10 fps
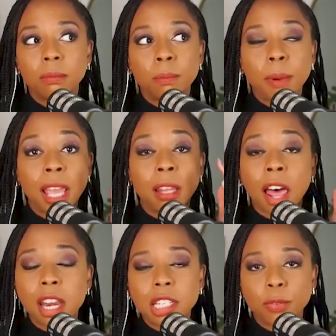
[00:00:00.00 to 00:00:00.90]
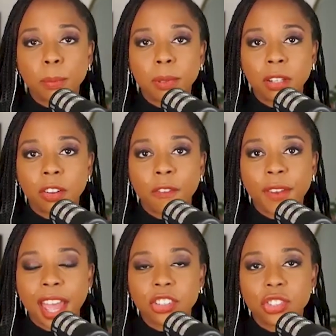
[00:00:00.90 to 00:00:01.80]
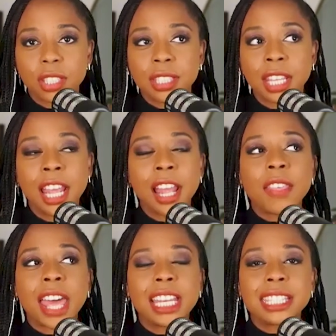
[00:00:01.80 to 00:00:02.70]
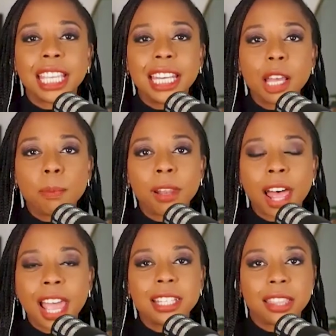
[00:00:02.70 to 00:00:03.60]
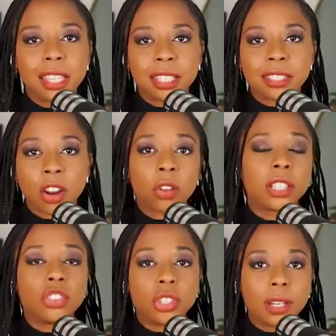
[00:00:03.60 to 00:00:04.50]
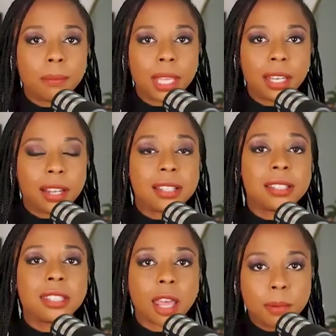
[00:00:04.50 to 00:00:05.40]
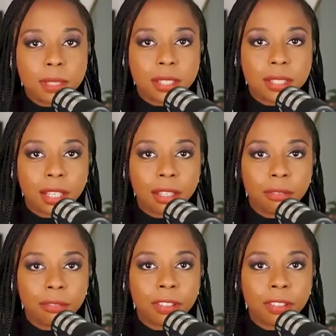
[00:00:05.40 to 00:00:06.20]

by a lot of different political factions that it's getting applied to things that are legitimate and substantive